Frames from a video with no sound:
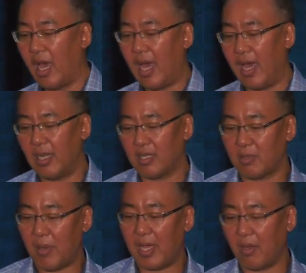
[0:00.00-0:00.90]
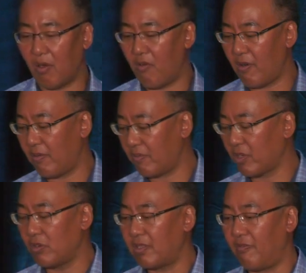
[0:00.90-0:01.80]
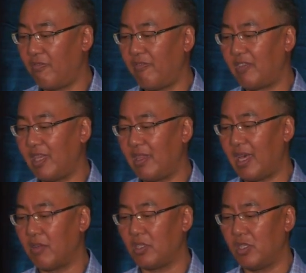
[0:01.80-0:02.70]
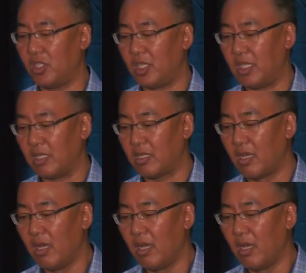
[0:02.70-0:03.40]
and spanning over close to 15,000 genes.